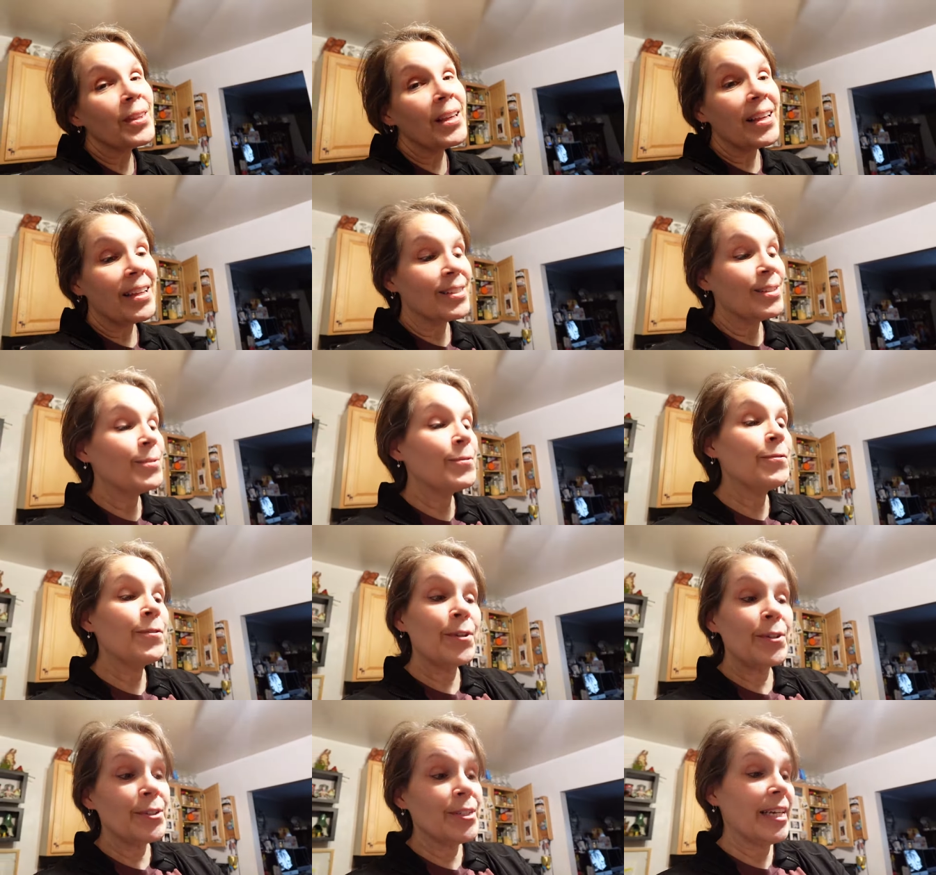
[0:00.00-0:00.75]
think it's
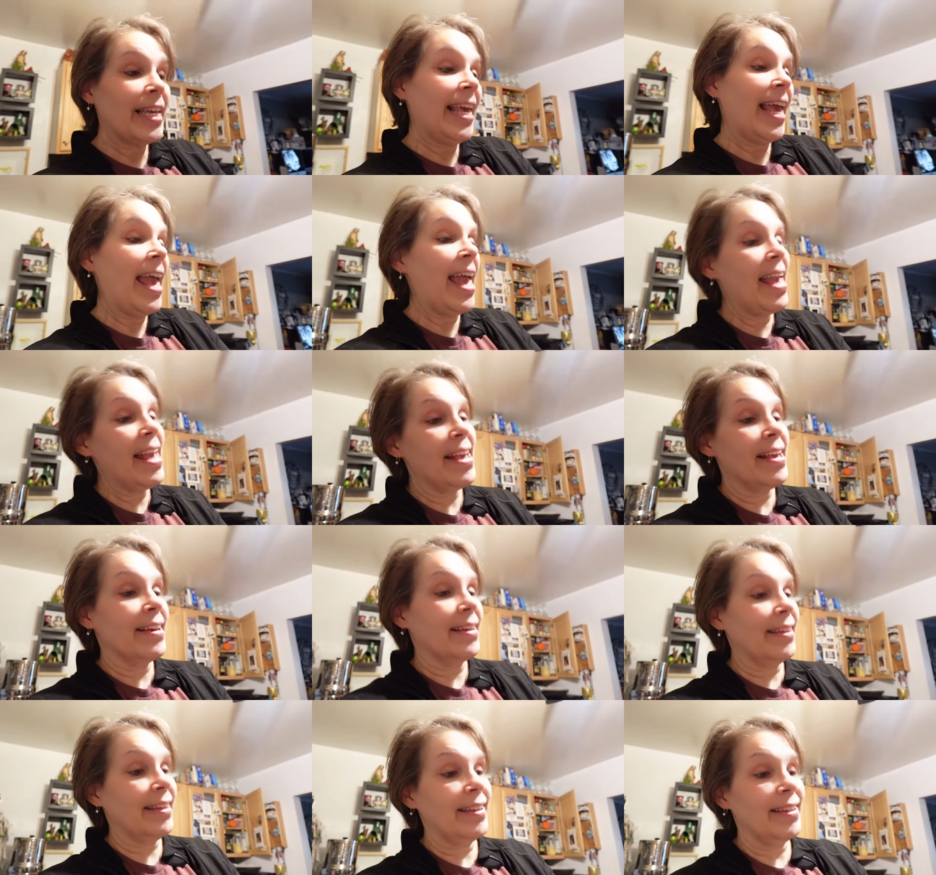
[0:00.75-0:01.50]

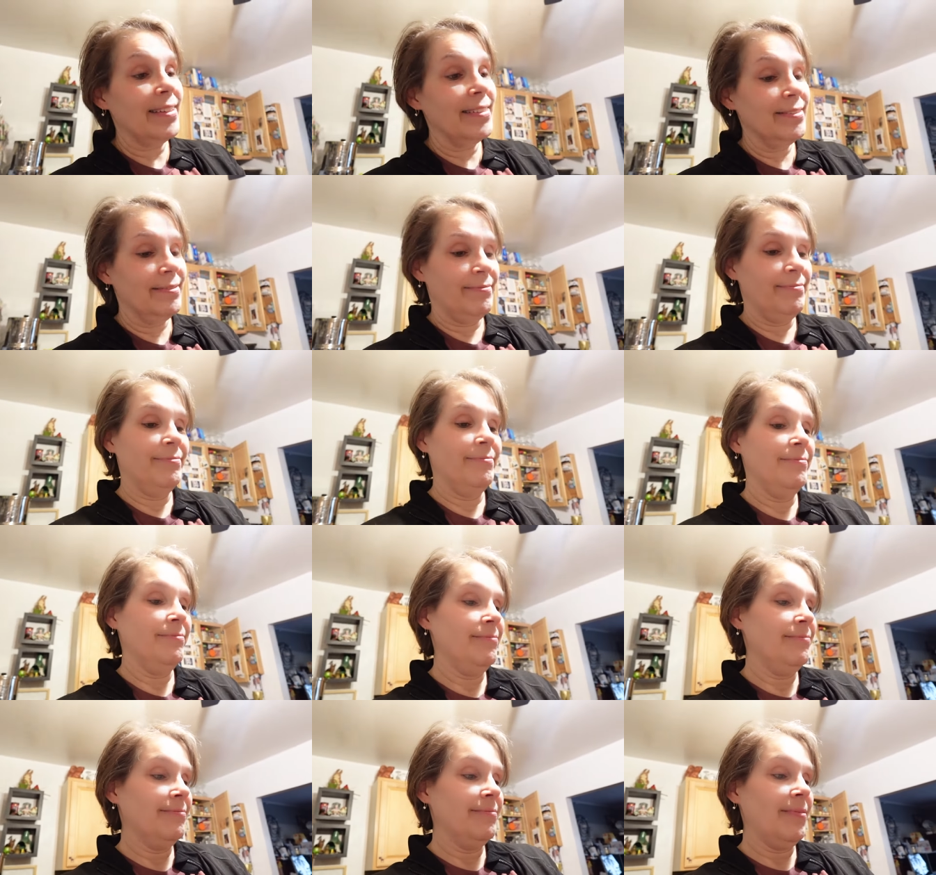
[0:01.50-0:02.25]
furikake.
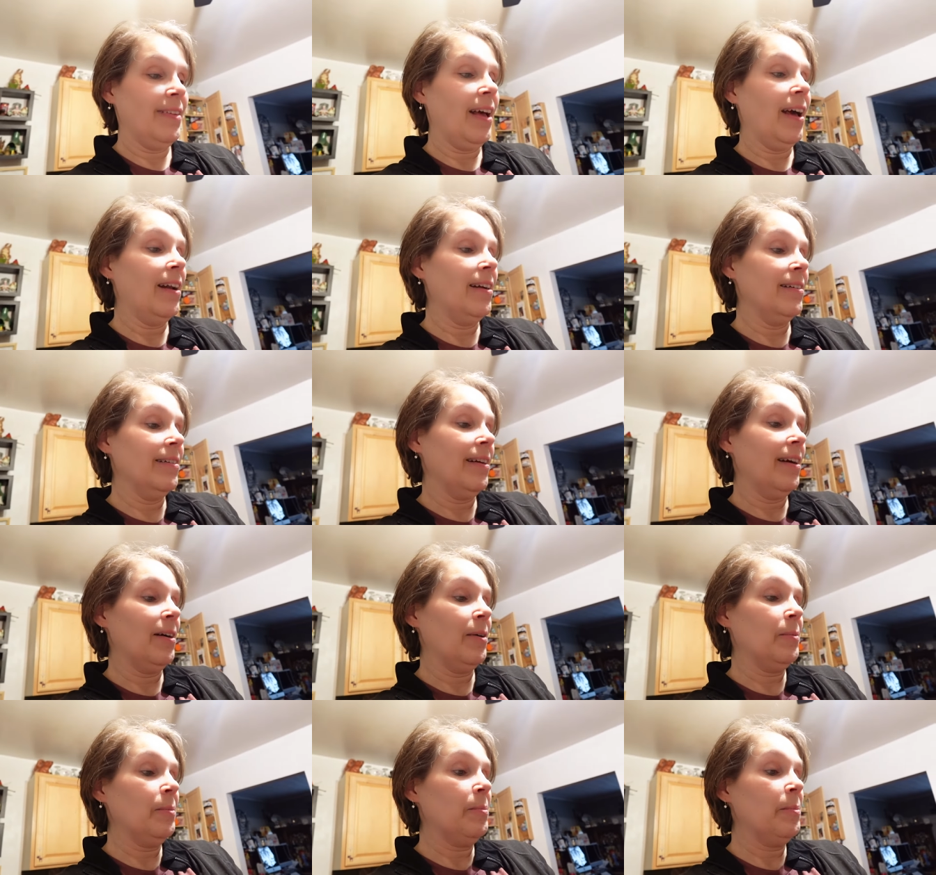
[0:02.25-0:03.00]
I don't
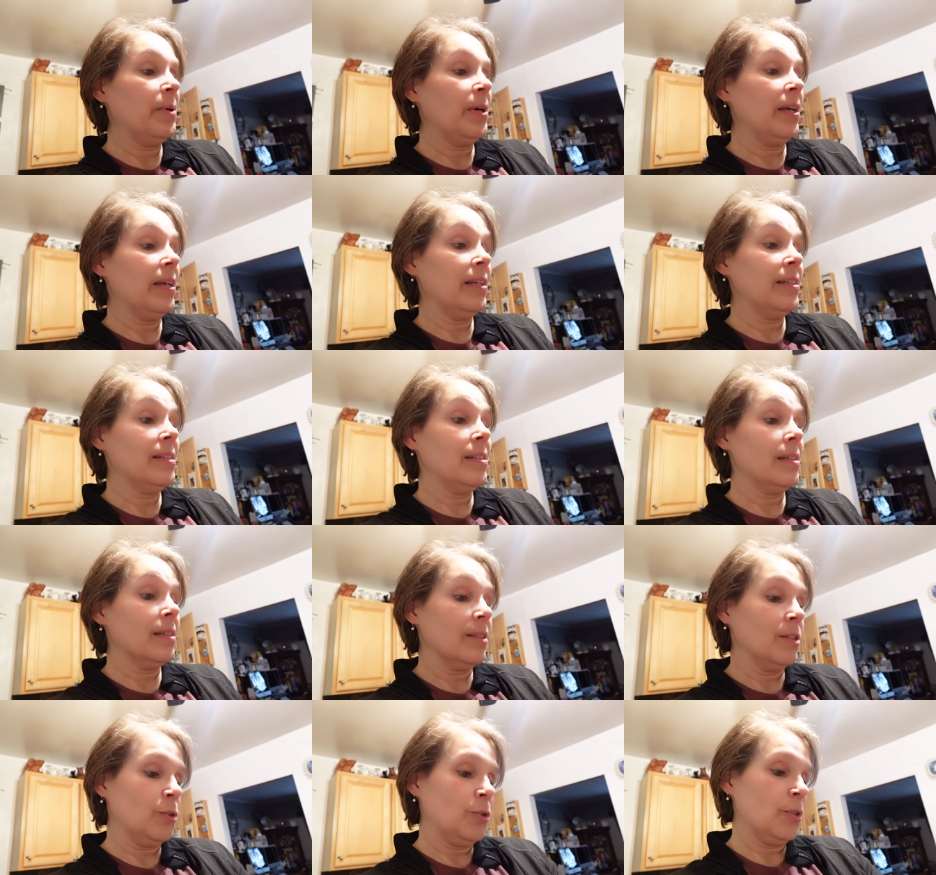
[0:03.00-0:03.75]
know, but it's
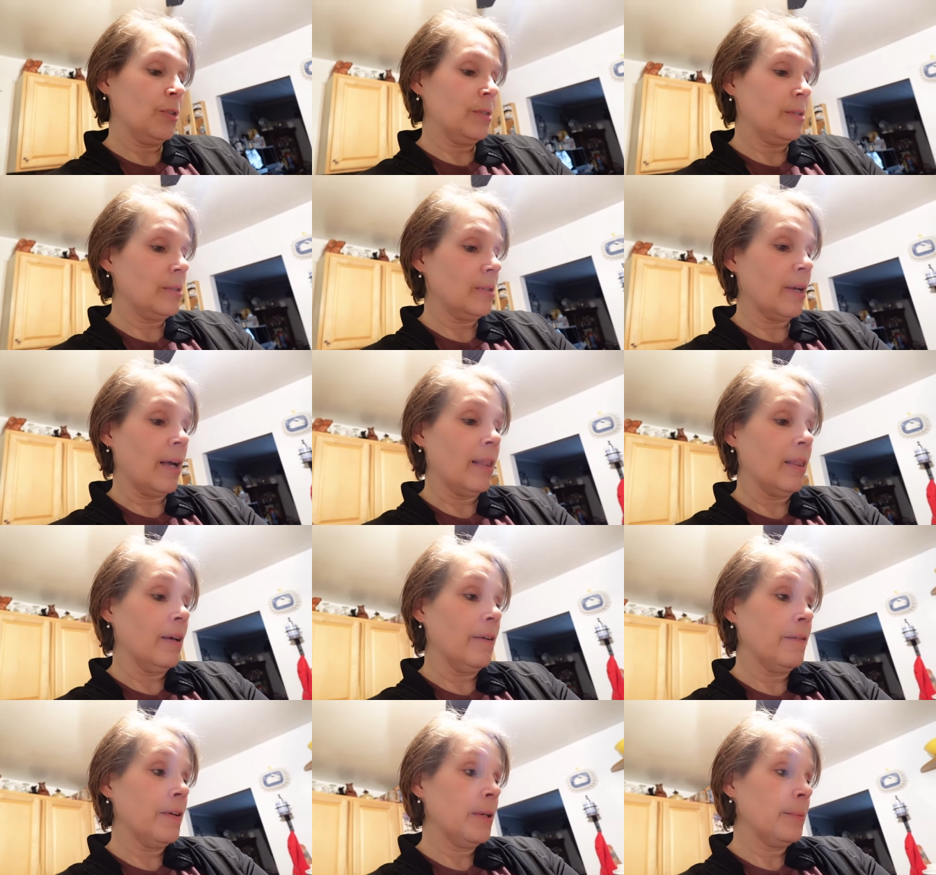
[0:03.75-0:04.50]
delicious. I
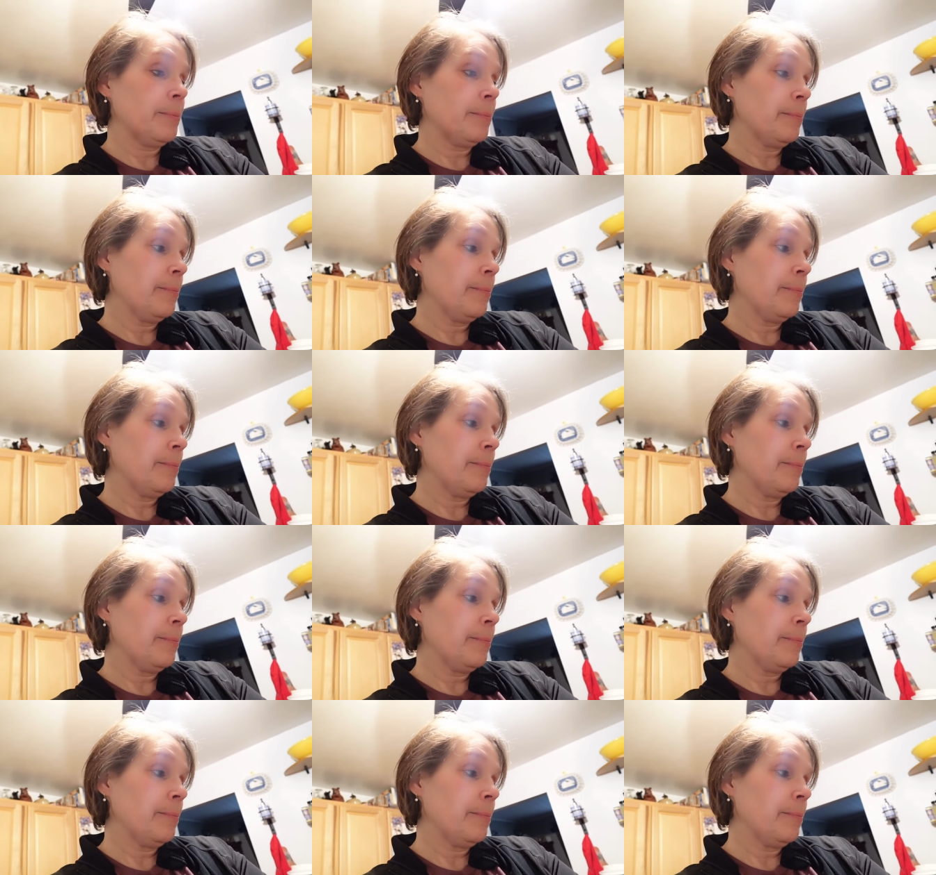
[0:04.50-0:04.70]
love it.